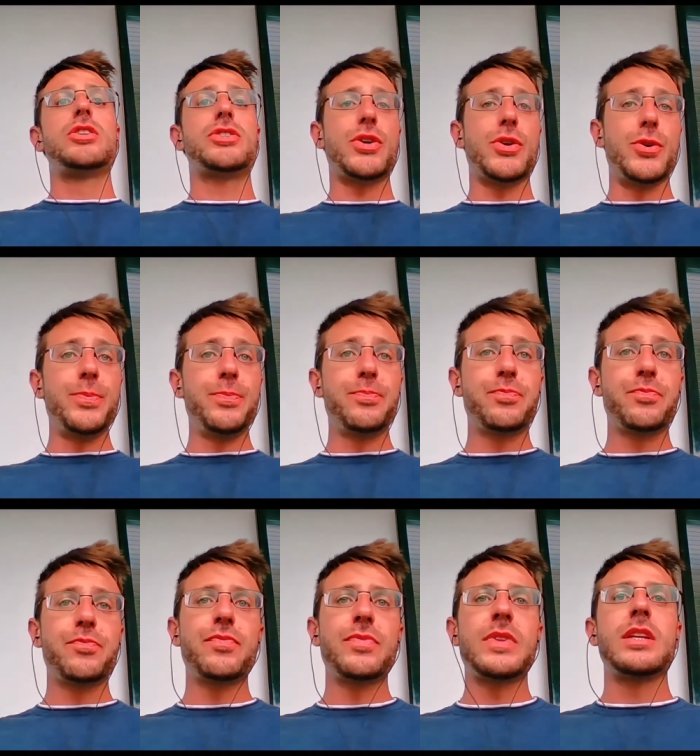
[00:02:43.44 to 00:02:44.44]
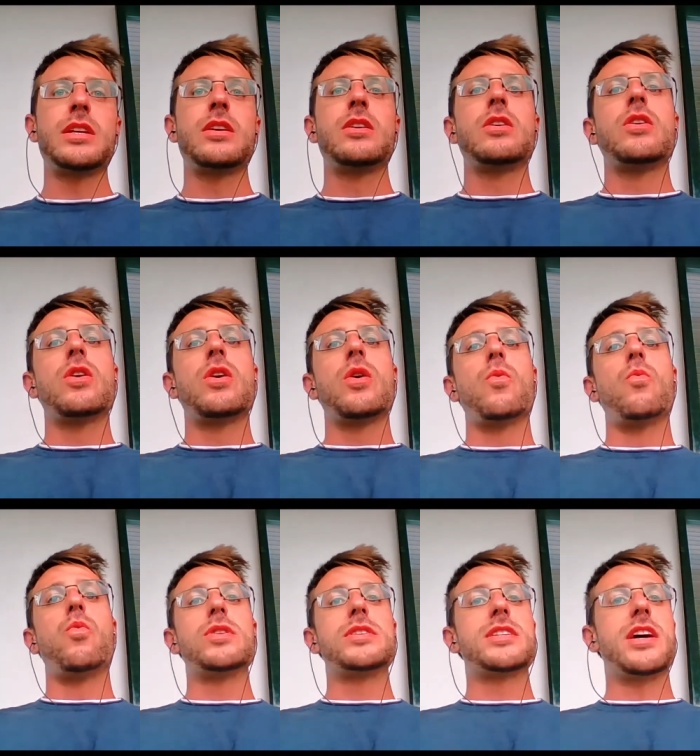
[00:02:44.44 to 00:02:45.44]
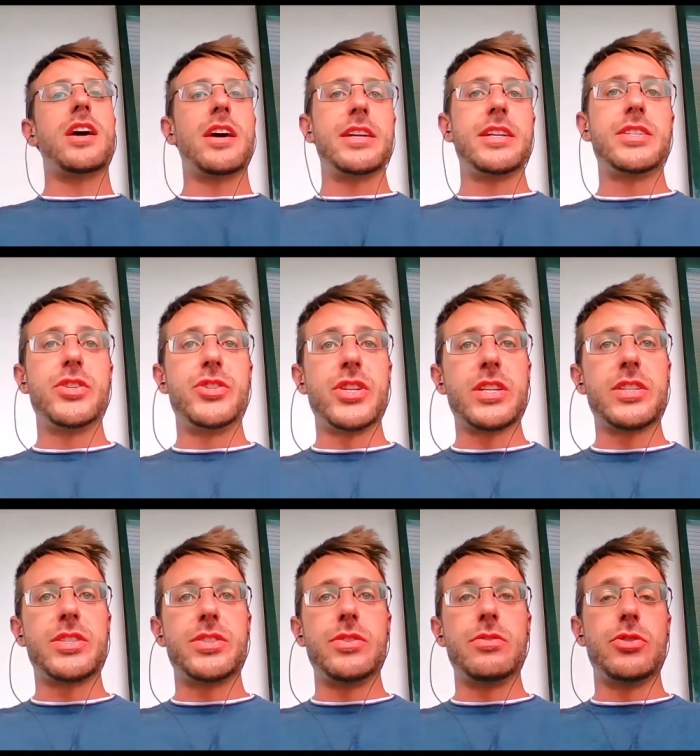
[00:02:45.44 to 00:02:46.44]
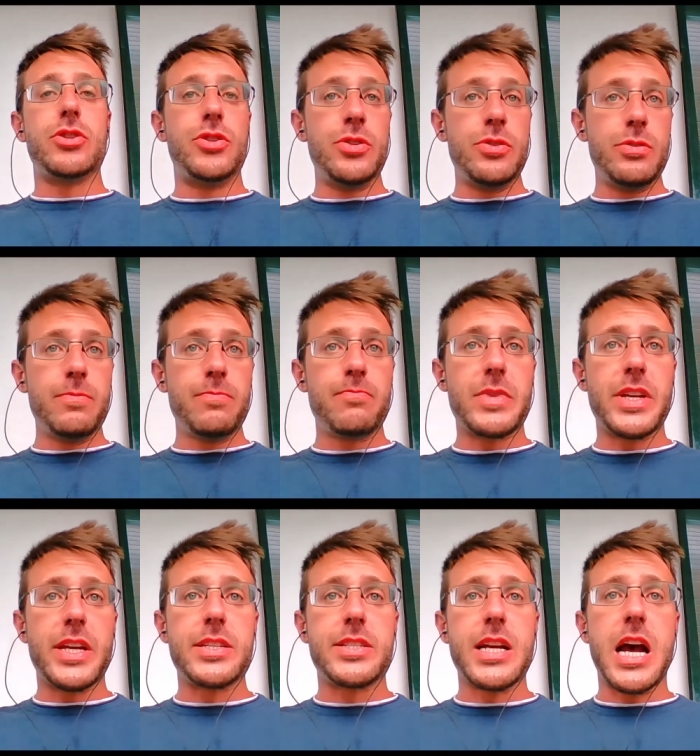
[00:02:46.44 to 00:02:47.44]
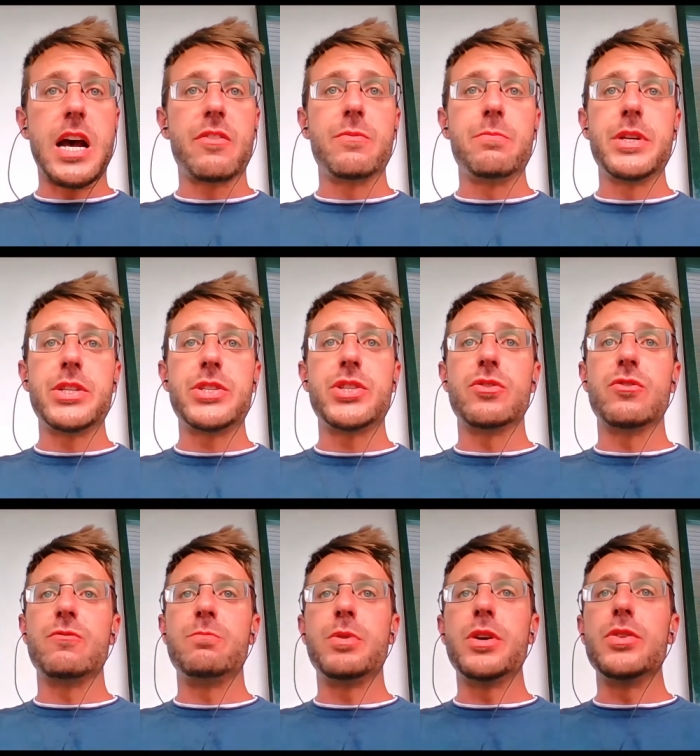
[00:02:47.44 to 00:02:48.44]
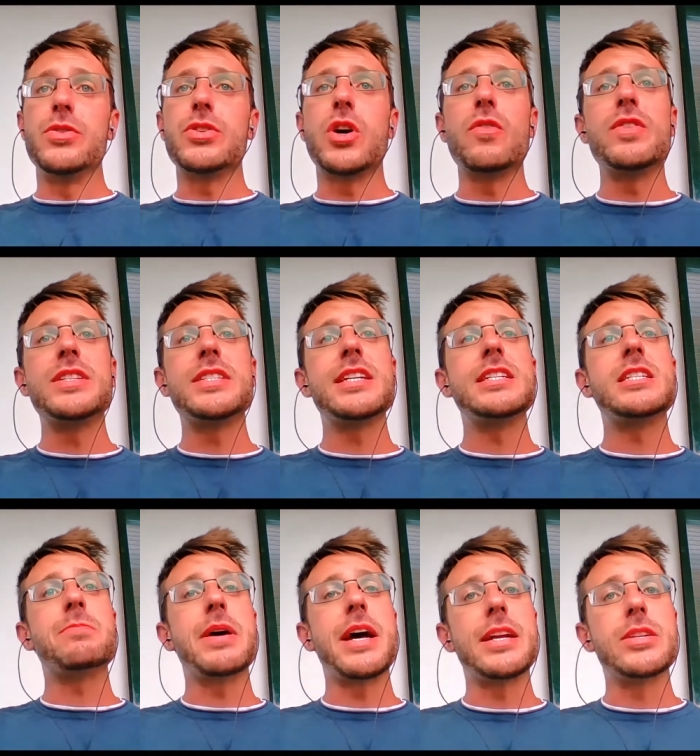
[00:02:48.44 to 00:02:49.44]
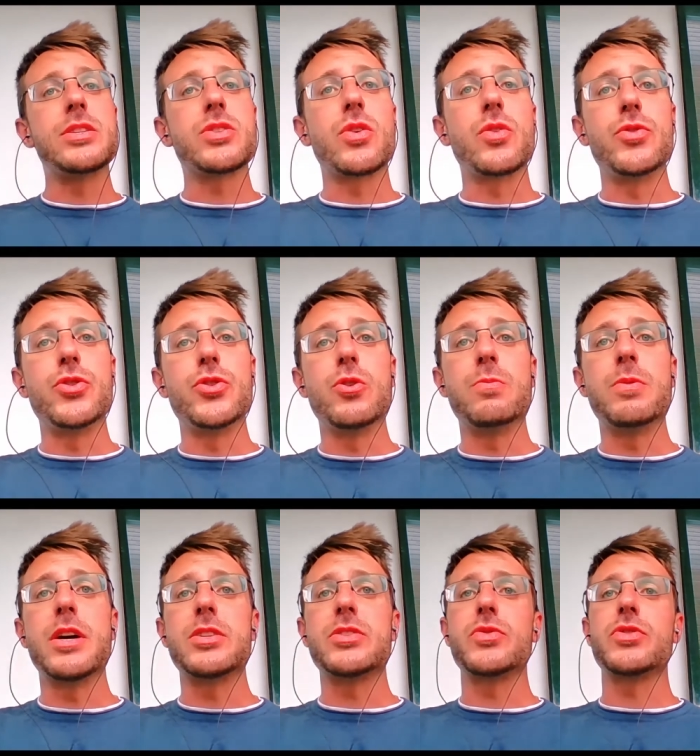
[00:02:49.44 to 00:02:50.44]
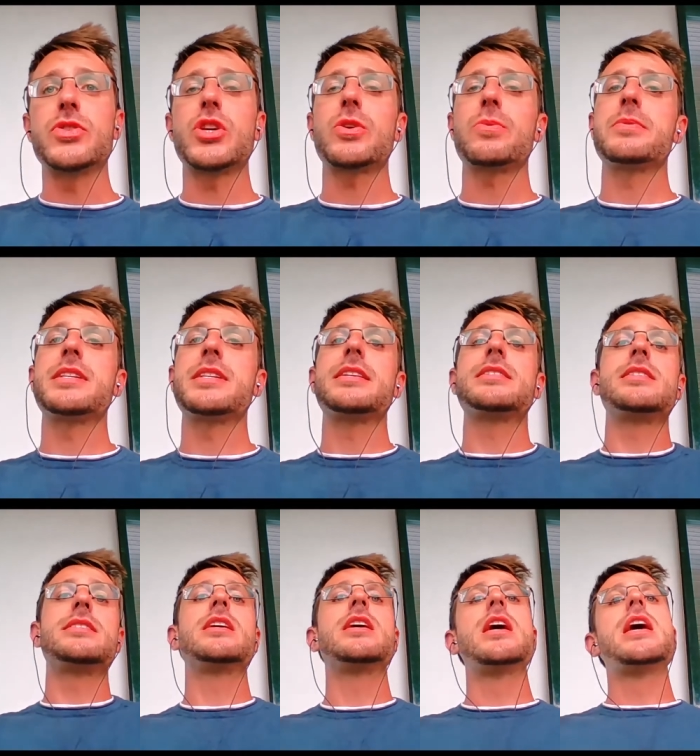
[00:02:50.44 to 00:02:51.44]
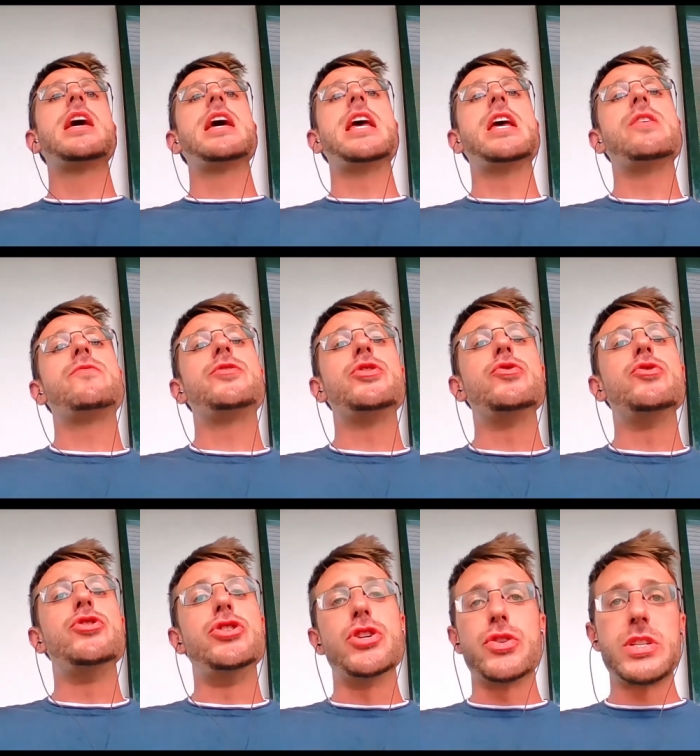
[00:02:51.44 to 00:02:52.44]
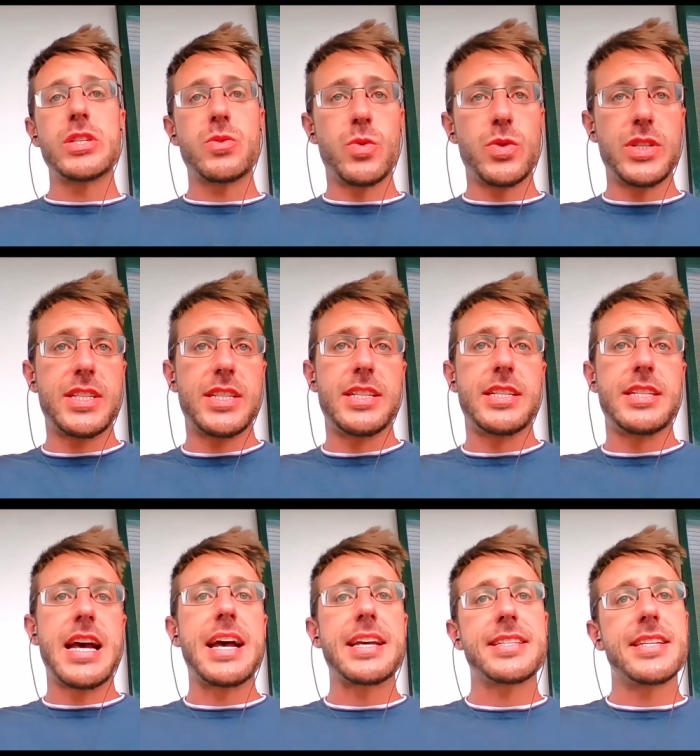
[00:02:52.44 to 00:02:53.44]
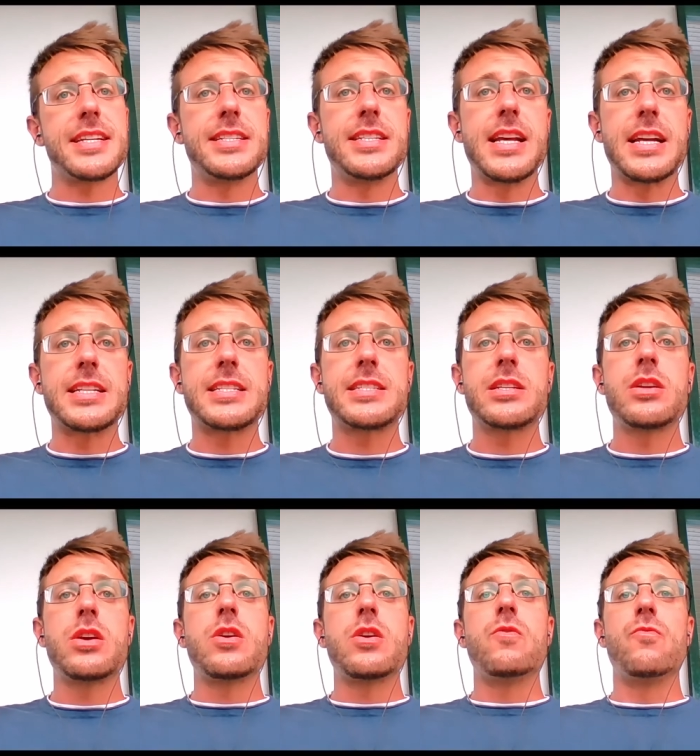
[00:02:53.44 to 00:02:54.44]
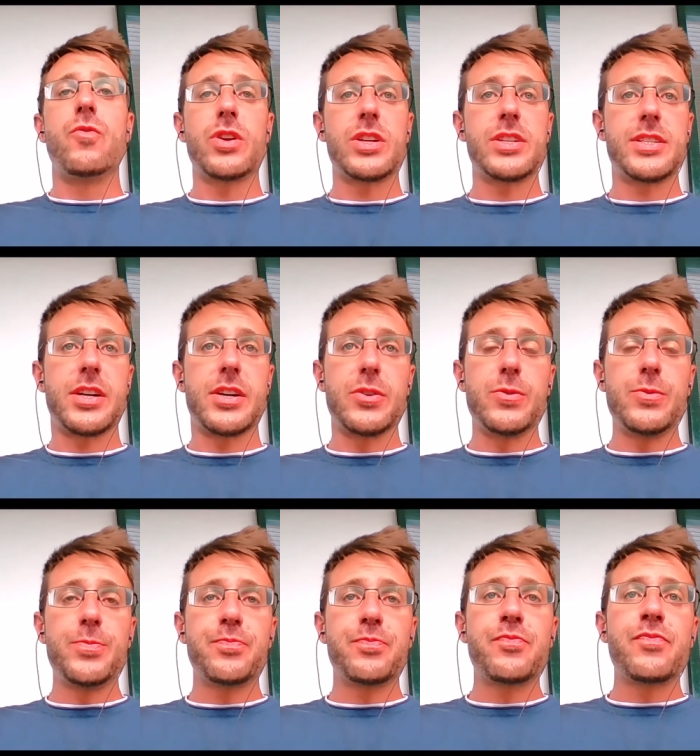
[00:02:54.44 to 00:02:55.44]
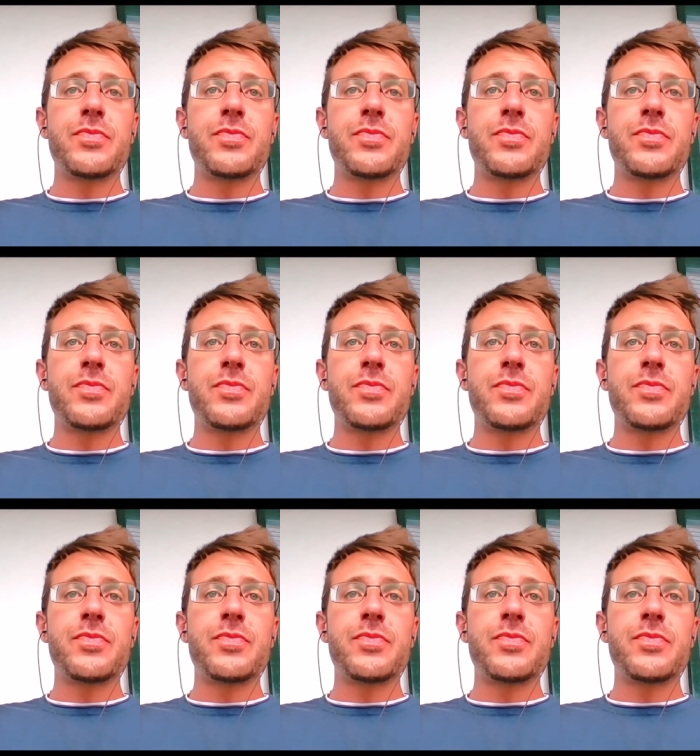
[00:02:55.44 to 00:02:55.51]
So what I suggest to do is to have a mixture of both. Obviously, it depends on your personal circumstances. If you don't want an asset that's volatile,